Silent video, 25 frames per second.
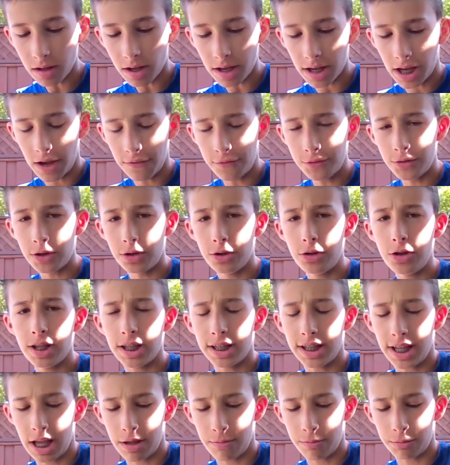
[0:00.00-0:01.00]
if you're using
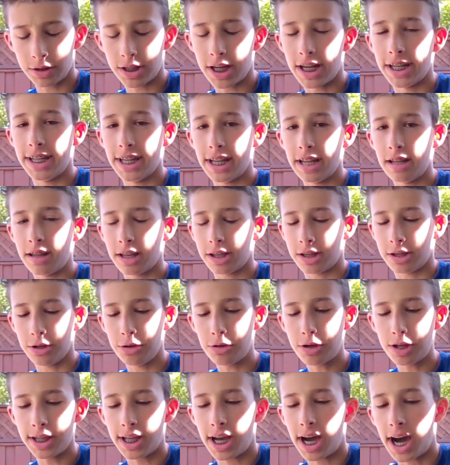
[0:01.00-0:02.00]
tape, which I did, like, you
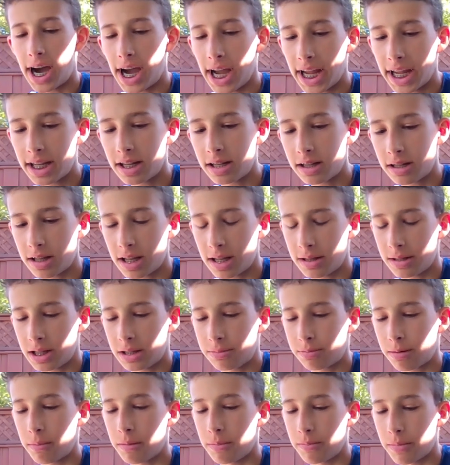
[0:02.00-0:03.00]
can tie it. It's
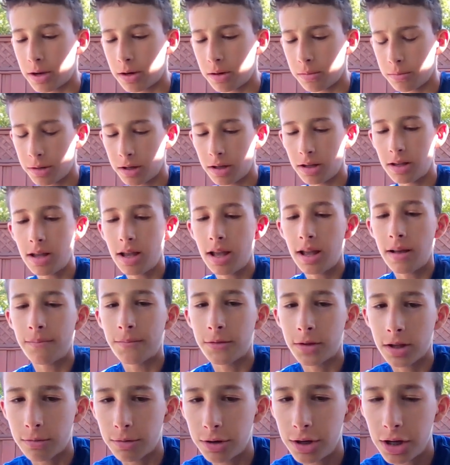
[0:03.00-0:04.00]
probably better, but
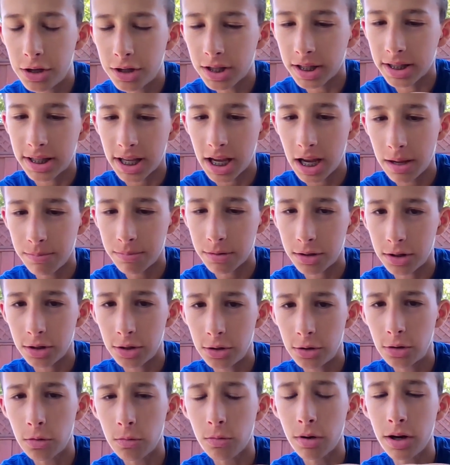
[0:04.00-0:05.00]
when you're using tape, you
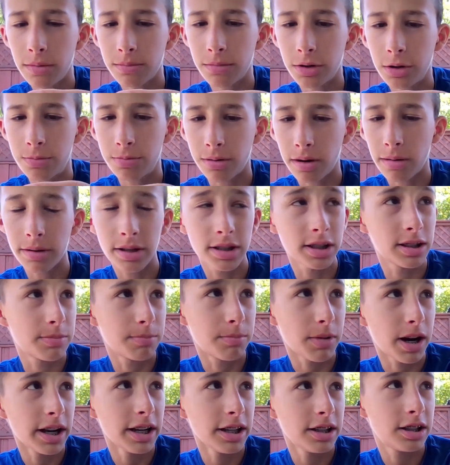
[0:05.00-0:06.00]
don't want to, because
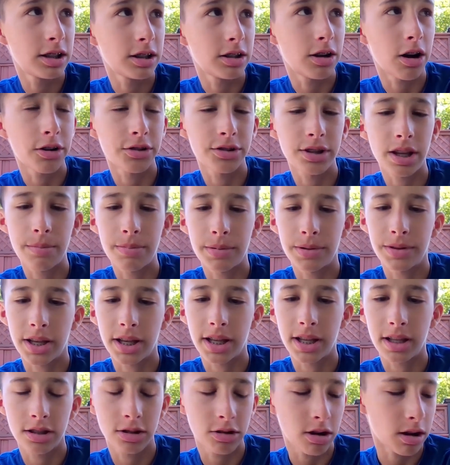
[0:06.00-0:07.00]
mine is Scotch tape, and
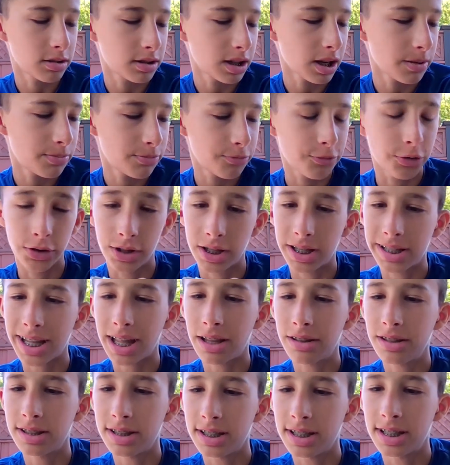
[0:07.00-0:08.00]
like Scotch tape for this at
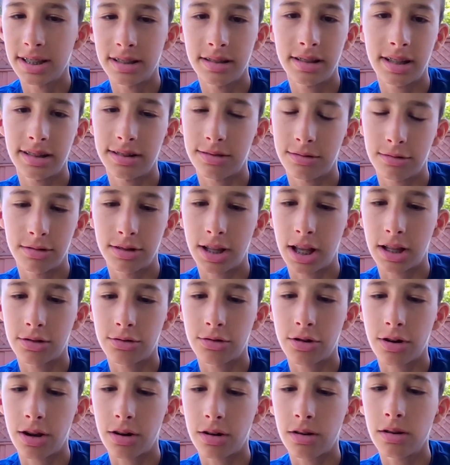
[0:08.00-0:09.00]
least isn't like that
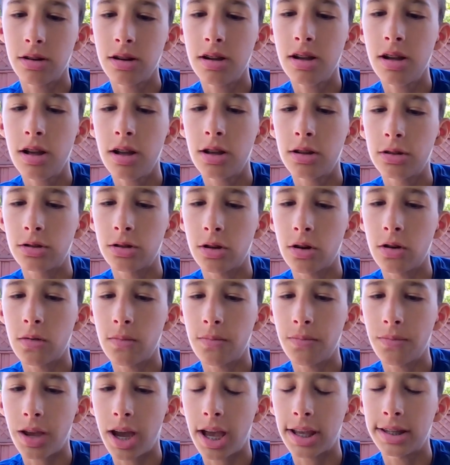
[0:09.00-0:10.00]
strong at all. So
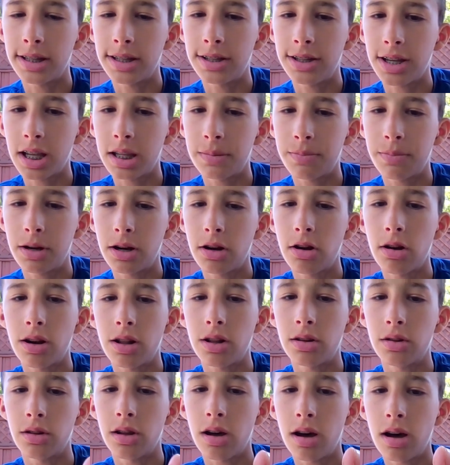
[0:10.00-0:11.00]
I suggest putting on a
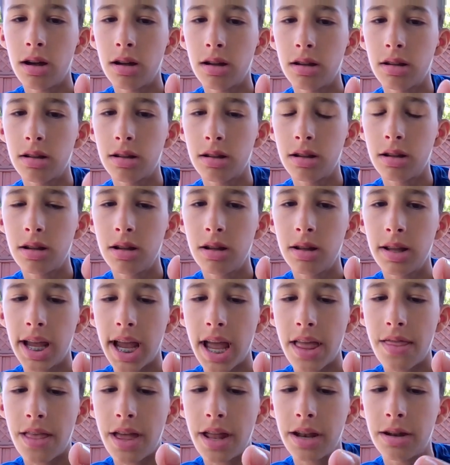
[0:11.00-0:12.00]
lot,
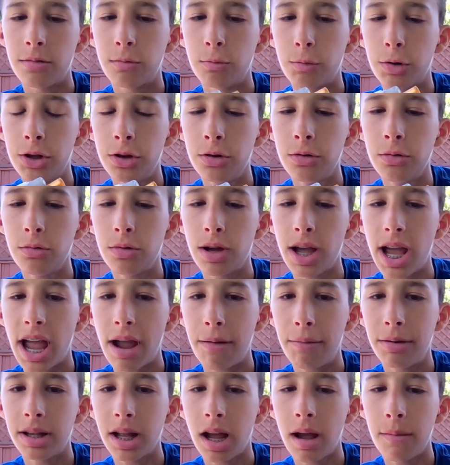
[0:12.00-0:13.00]
and then
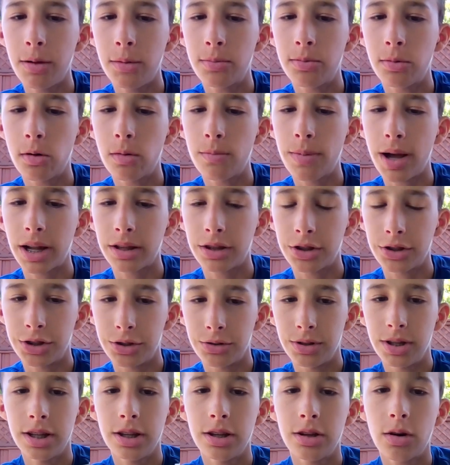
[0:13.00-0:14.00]
every time you pull back to
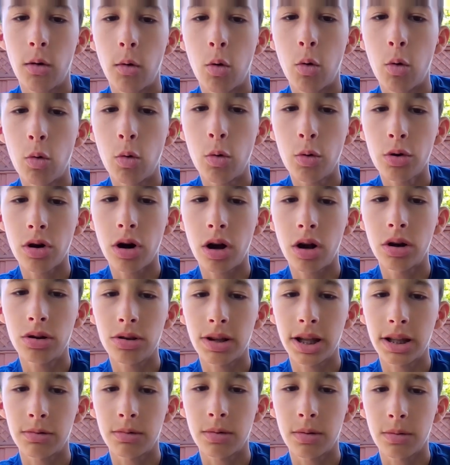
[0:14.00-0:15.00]
shoot it, hold on to
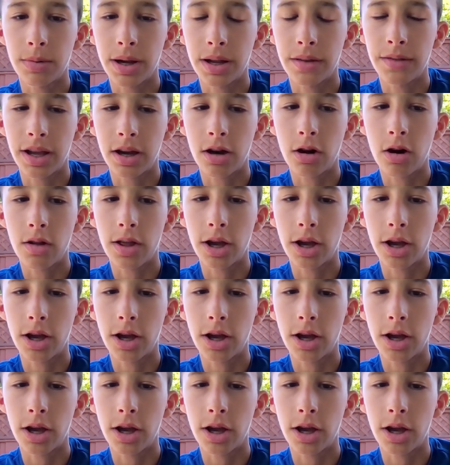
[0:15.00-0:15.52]
like the rubber band, like